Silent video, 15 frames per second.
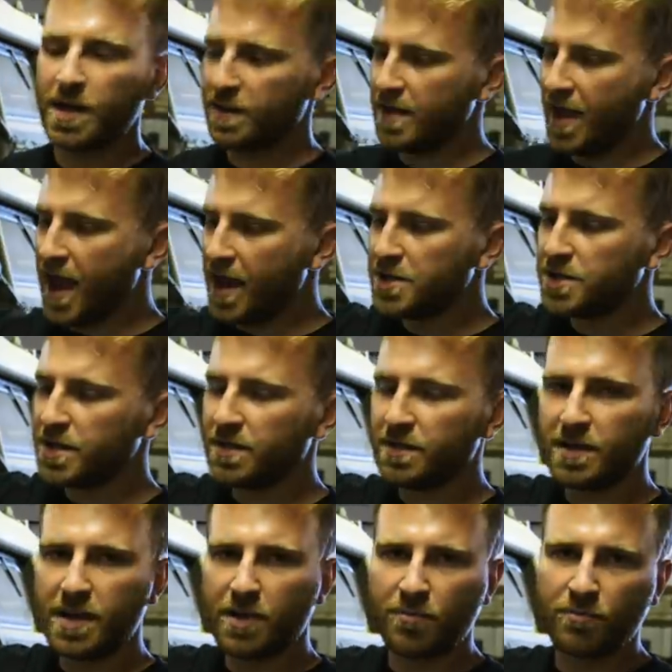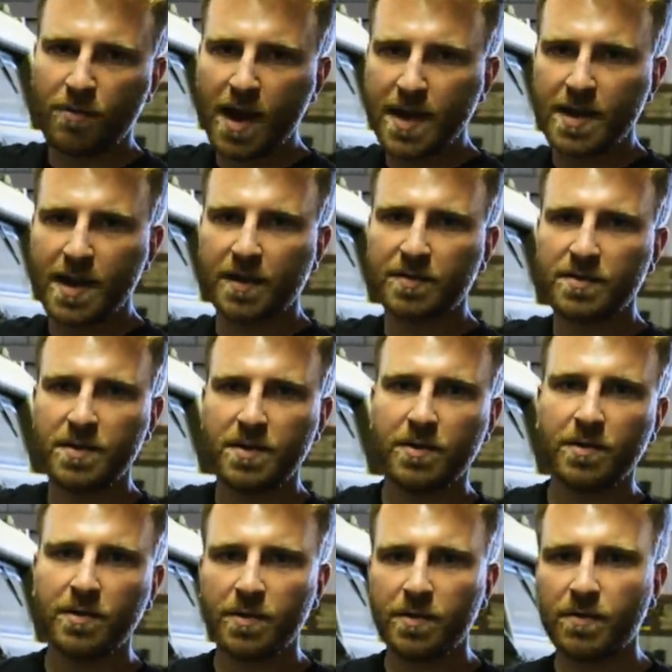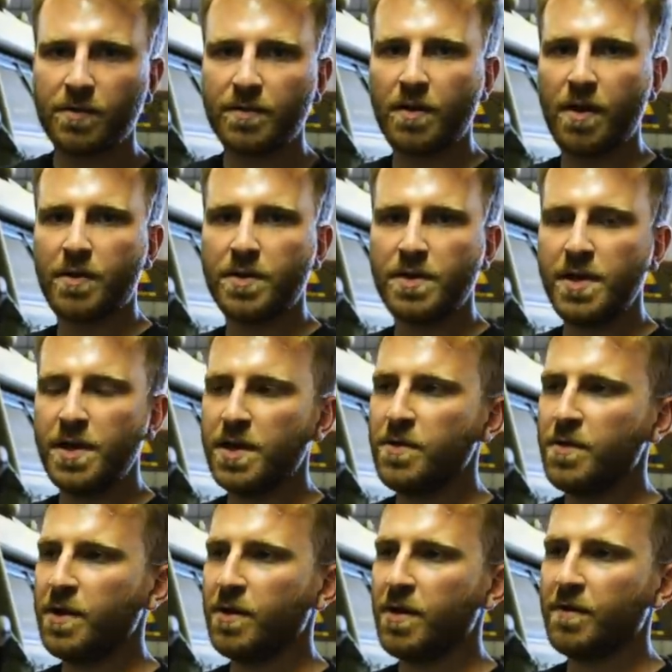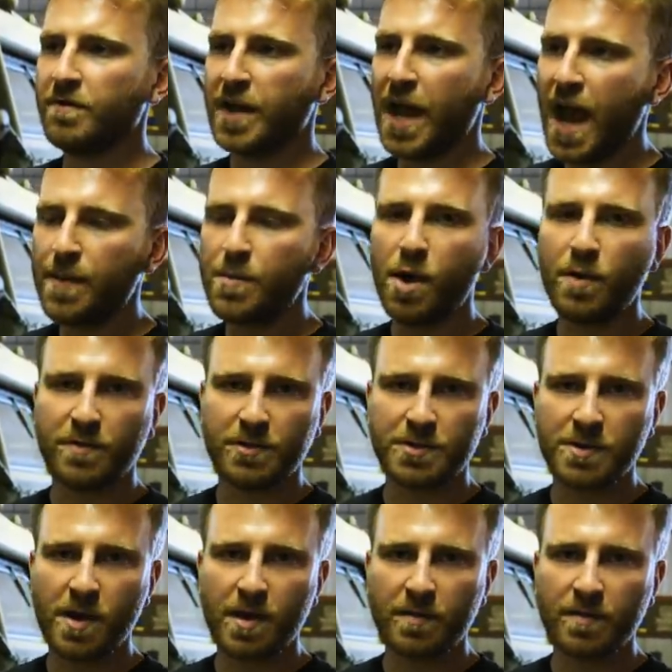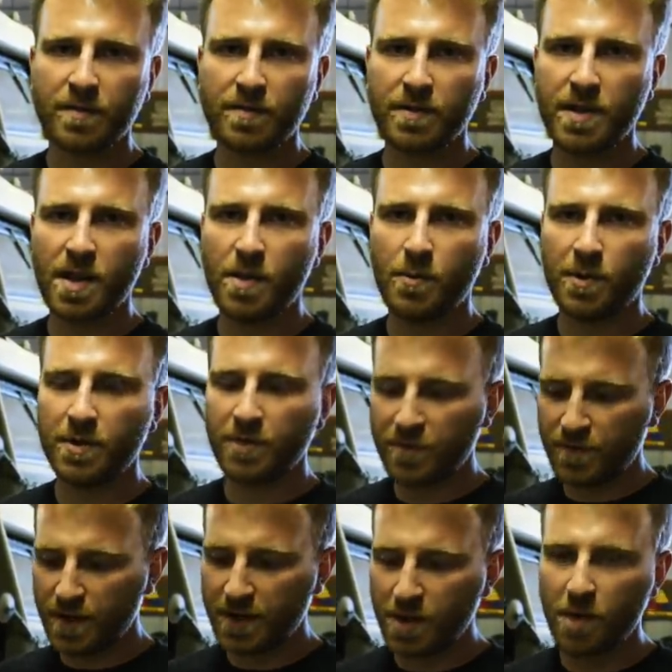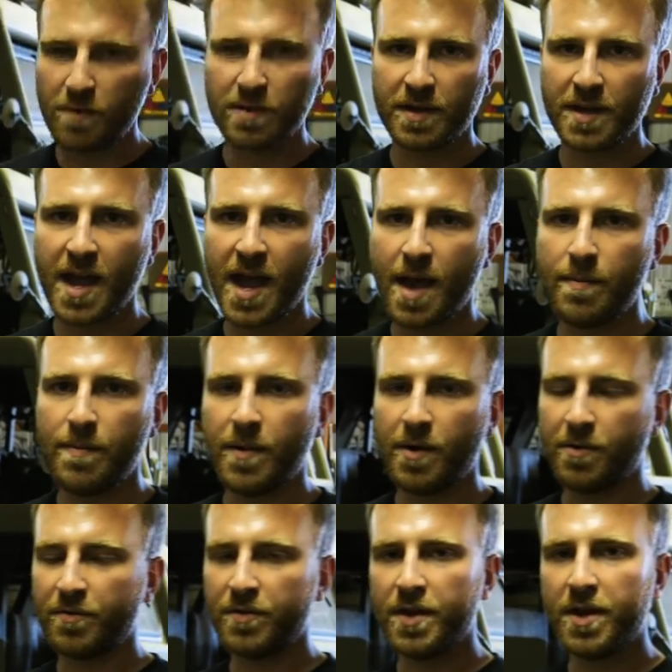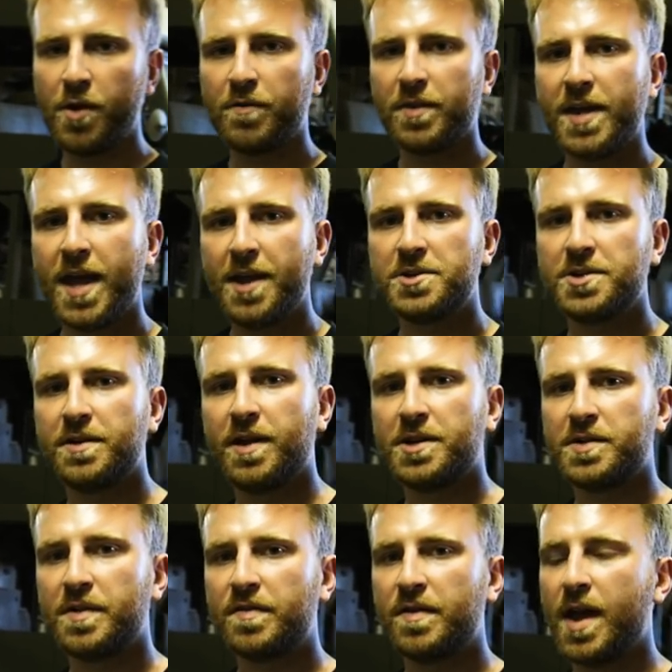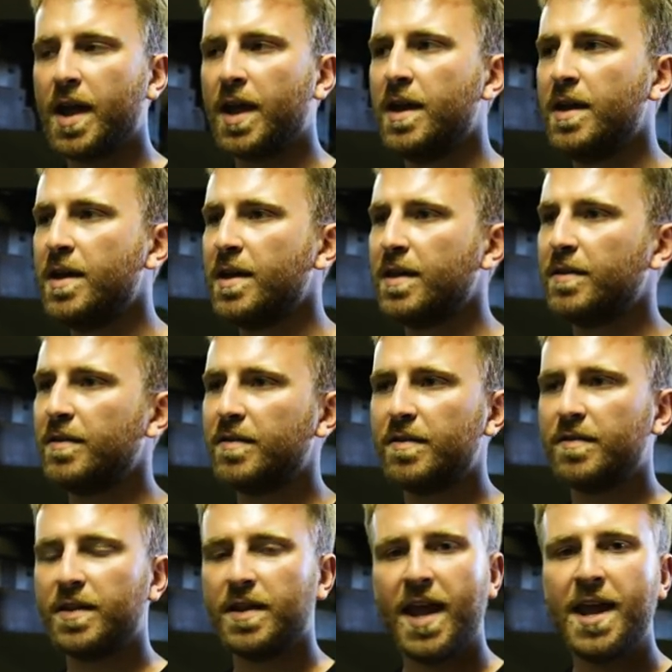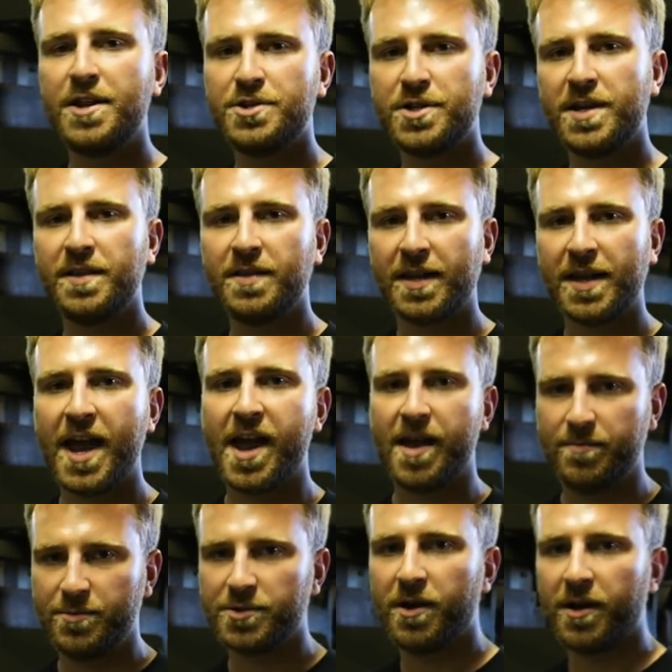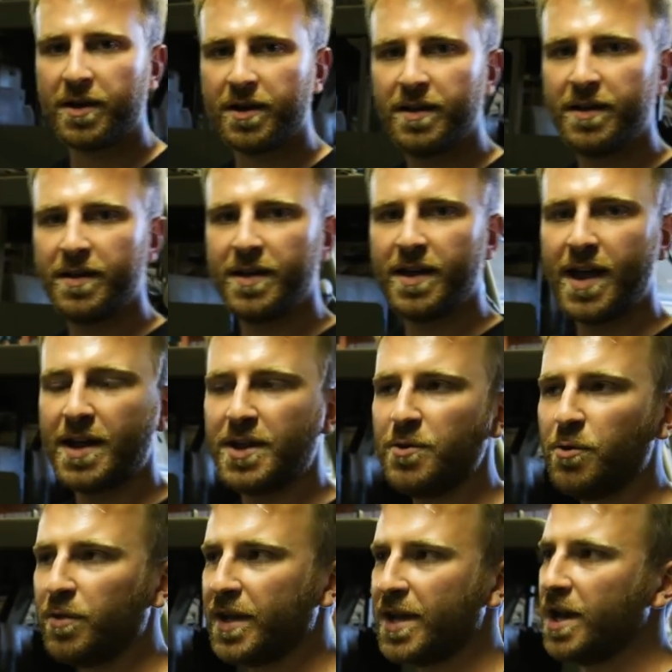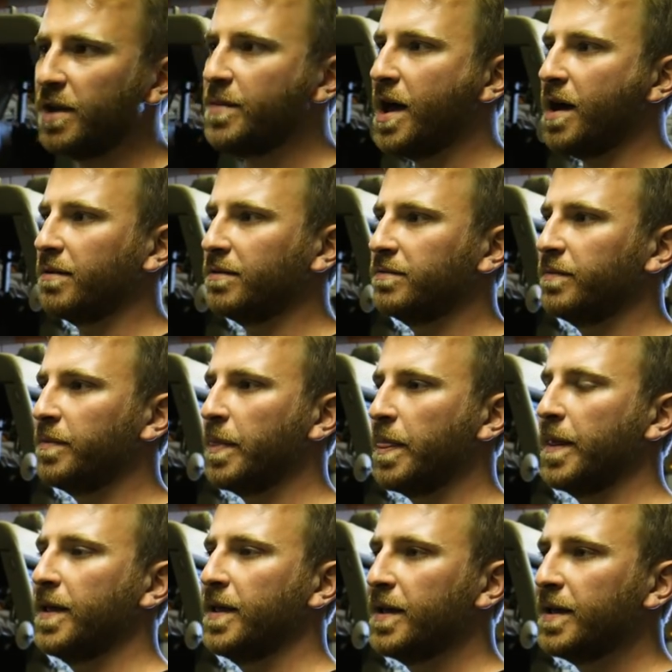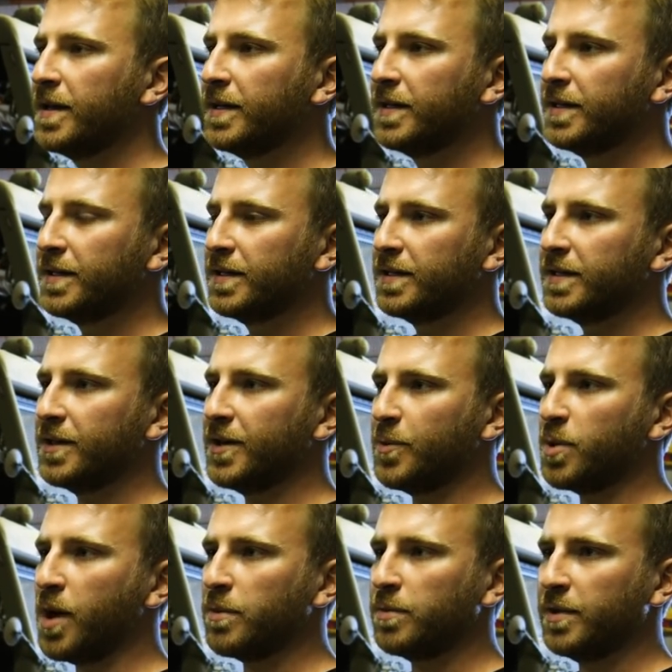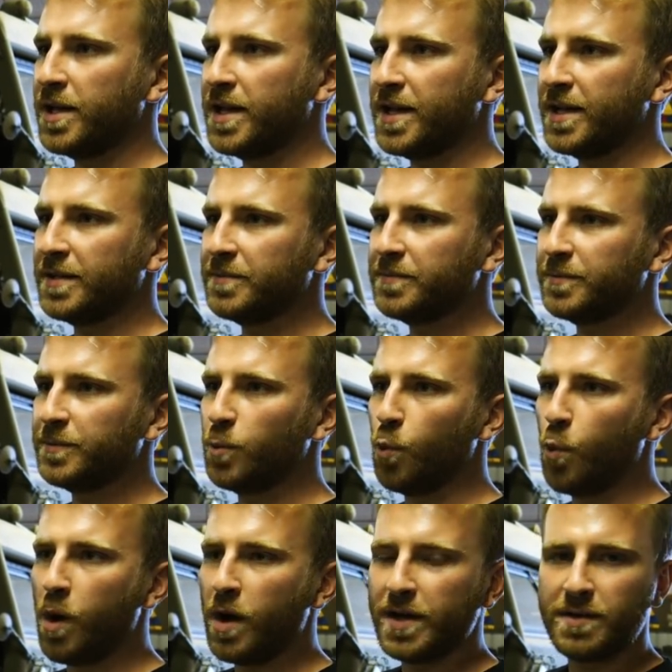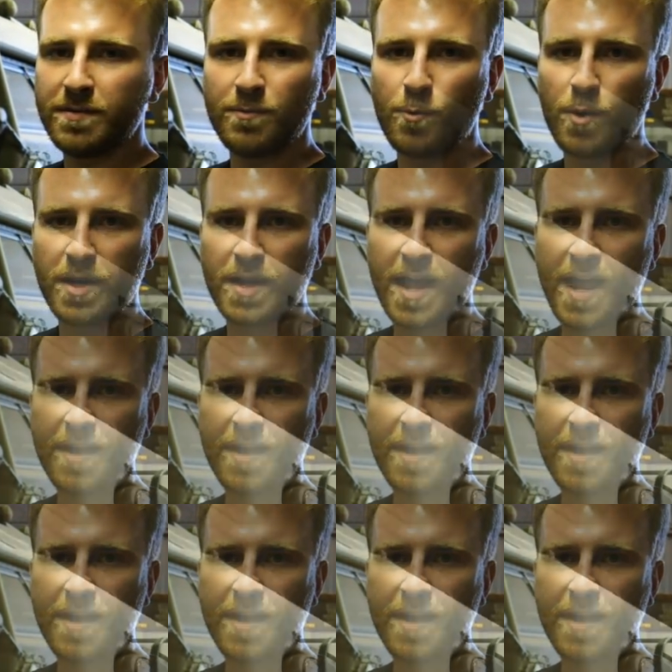the engine is right next to you. So you hear of cab over trucks, you know, where you're sitting over the cab, or sitting over the engine, I should say. This is an engine in the cab truck, and you only get about, oh, probably one, one and a